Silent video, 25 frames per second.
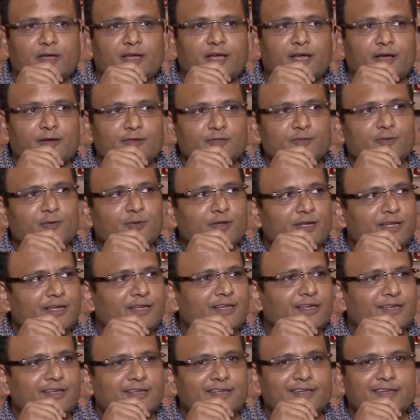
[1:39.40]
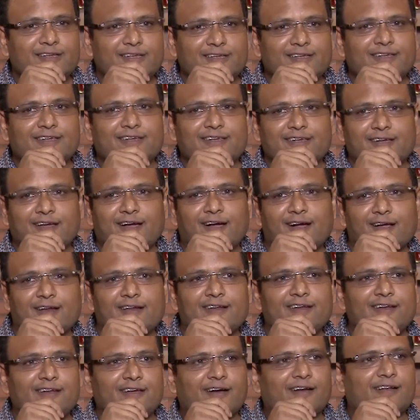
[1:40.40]
I was only ugly
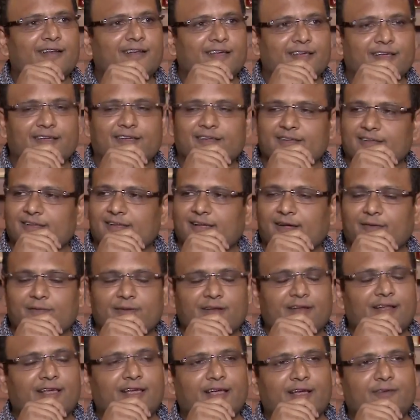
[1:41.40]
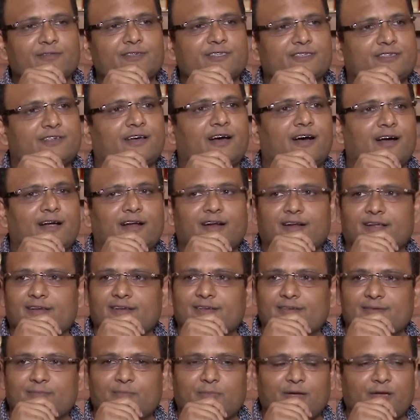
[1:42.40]
duckling. I mean, like, I was dark.
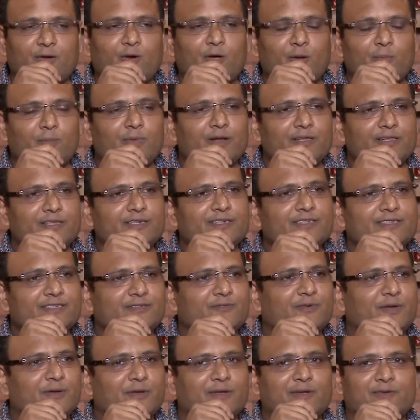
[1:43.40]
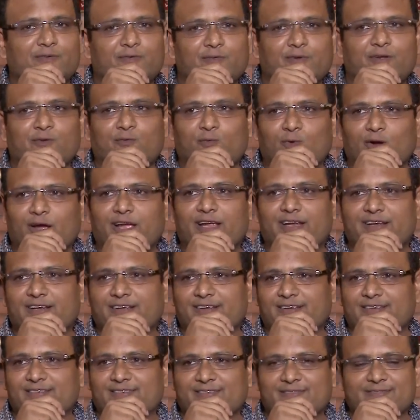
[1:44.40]
My all brothers were white,
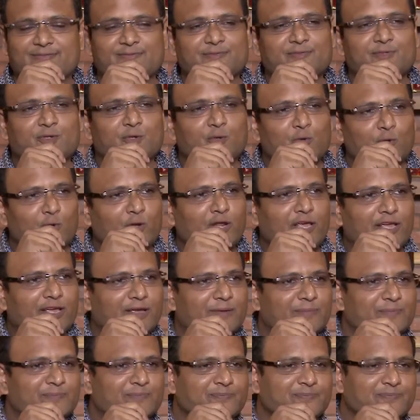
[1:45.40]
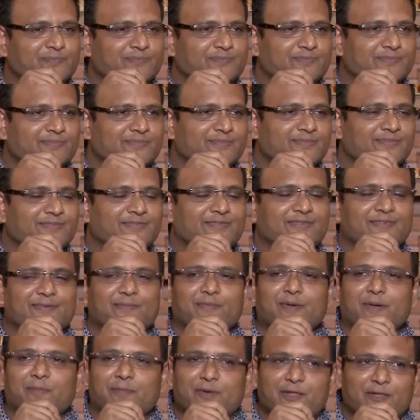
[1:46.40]
gore.
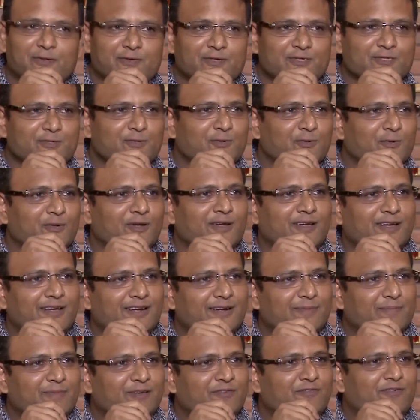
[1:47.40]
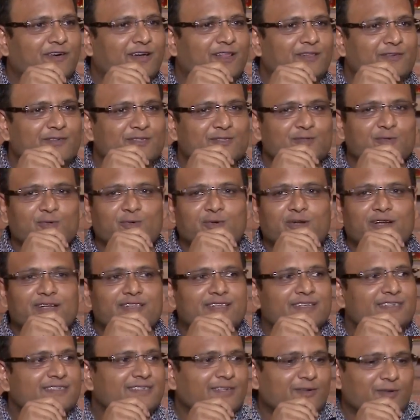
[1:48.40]
My mother was gora and my father was gora, and
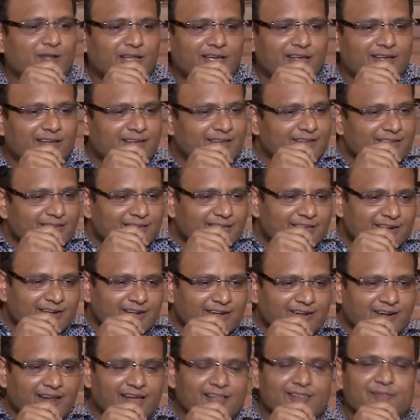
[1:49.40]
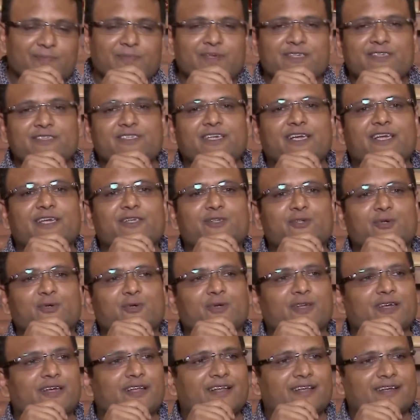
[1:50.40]
they said, like, ye raat mein change ho
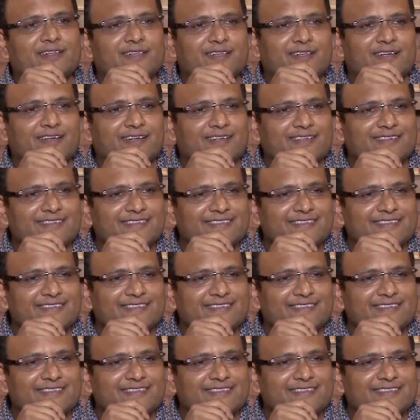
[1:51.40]
gaya lagta hai.